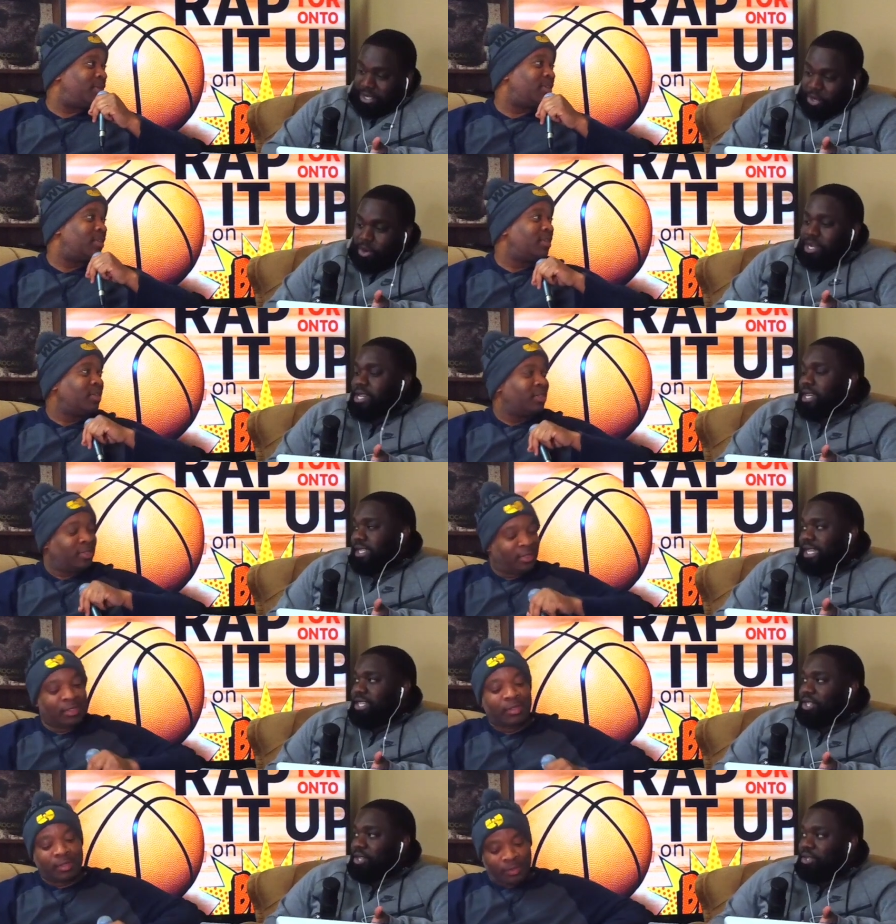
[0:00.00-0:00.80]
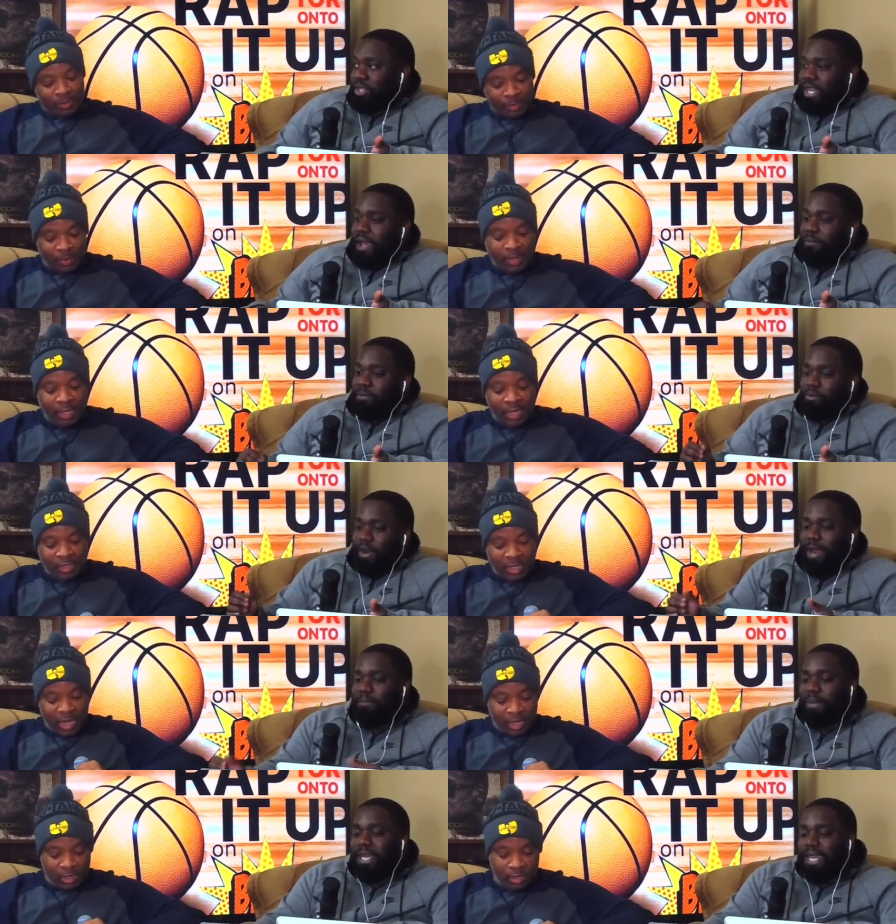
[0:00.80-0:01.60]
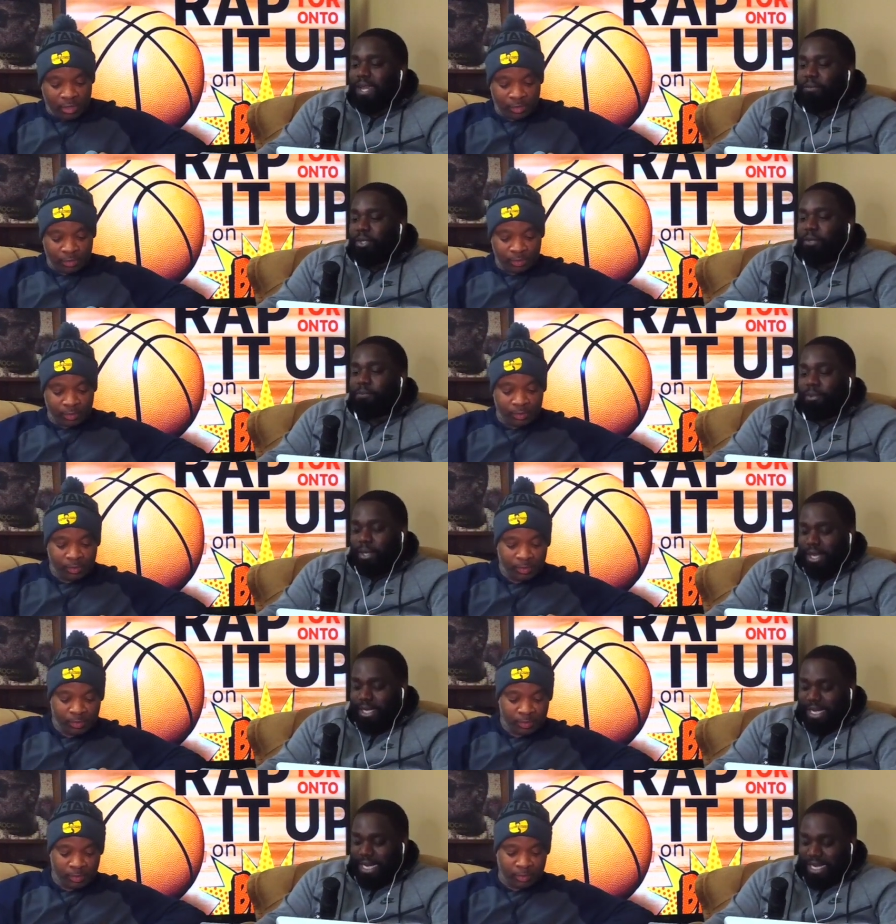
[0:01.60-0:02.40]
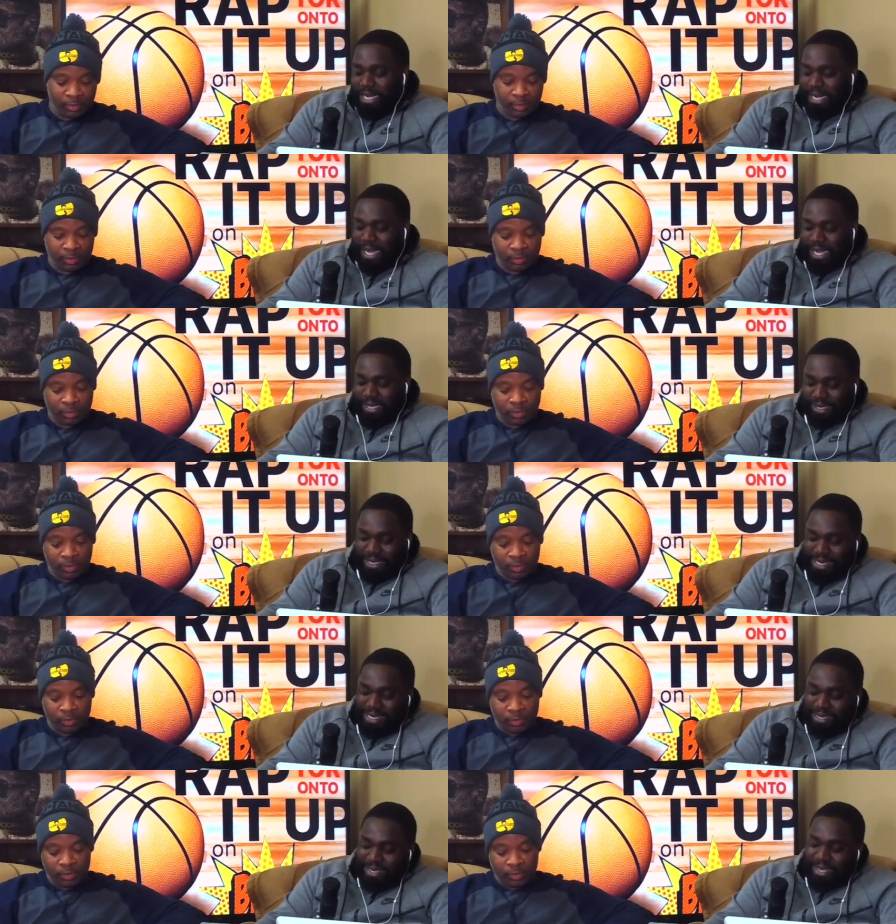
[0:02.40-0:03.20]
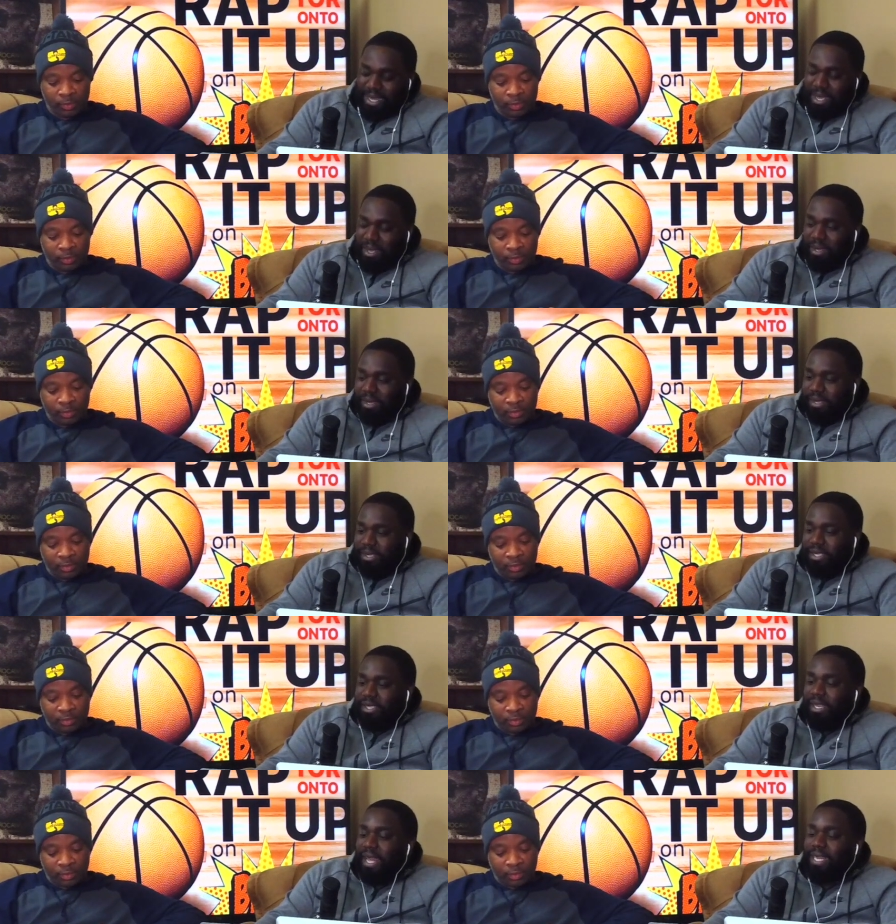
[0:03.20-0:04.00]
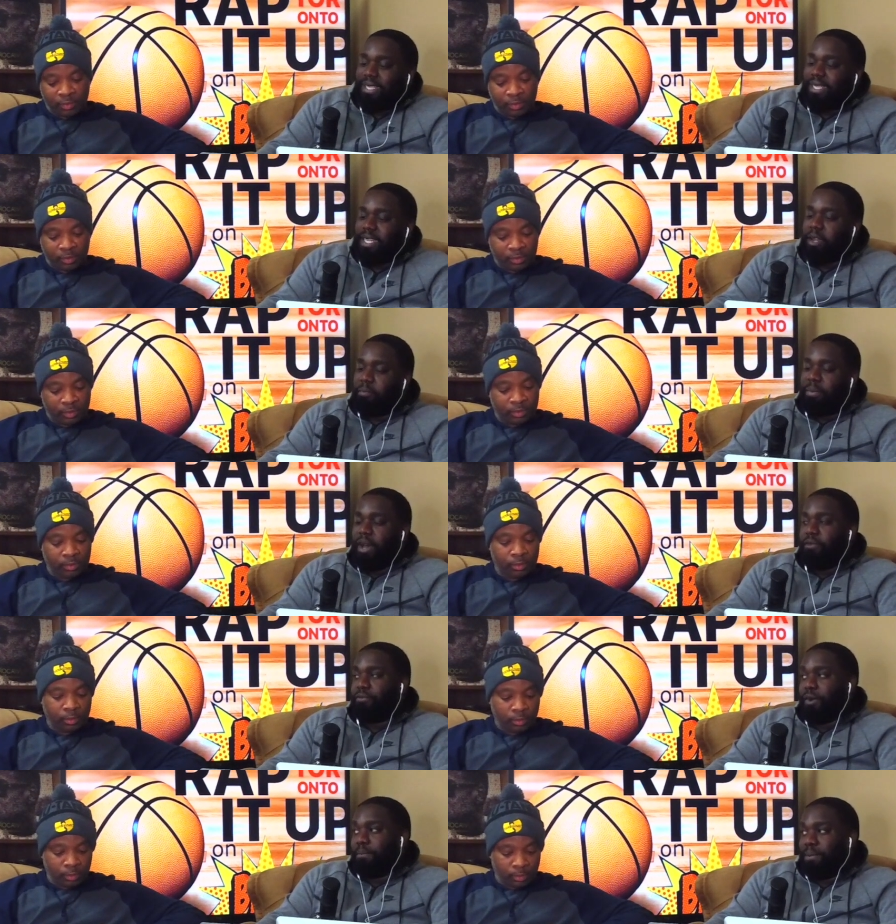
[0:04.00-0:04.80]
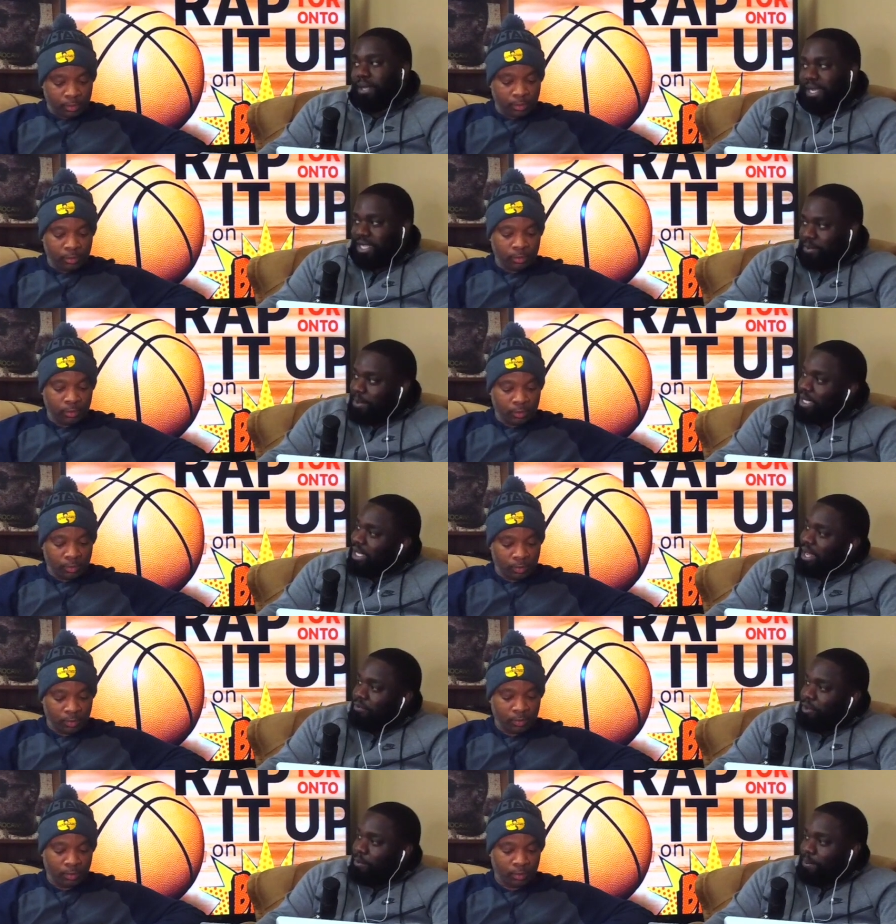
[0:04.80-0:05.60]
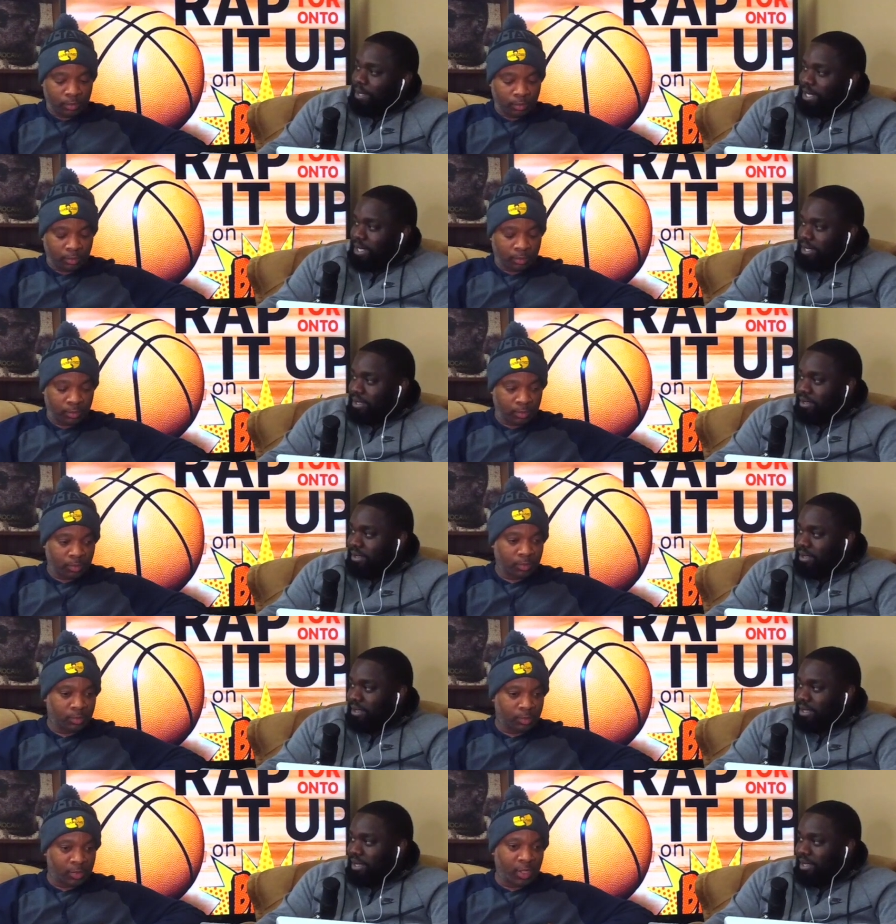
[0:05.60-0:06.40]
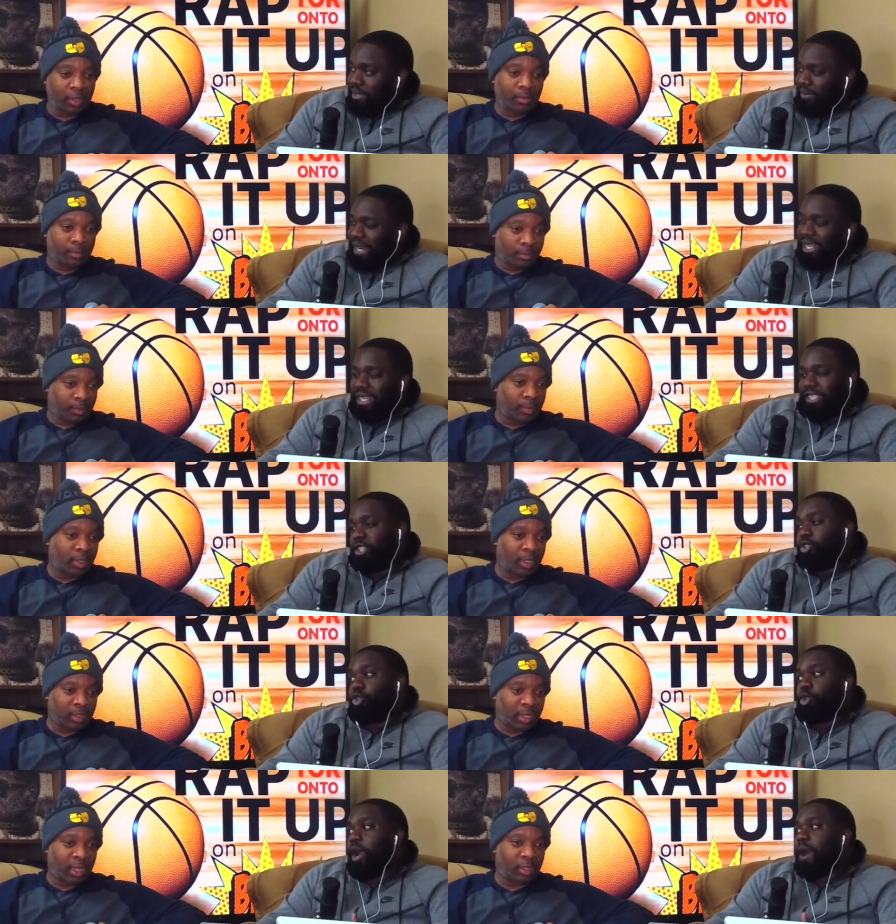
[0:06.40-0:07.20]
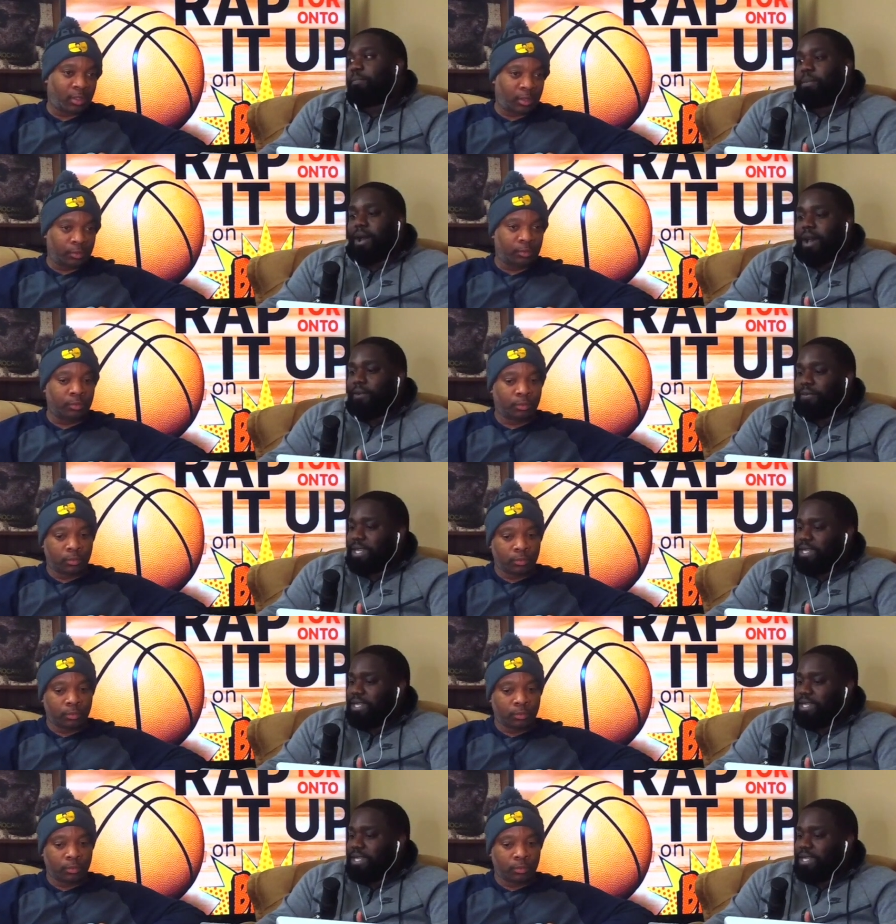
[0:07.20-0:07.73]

Speaker 1: the organizational depth, exactly. right? Being able to plug in at least slightly above replacement level players, yeah, right? Like the exactly. drop off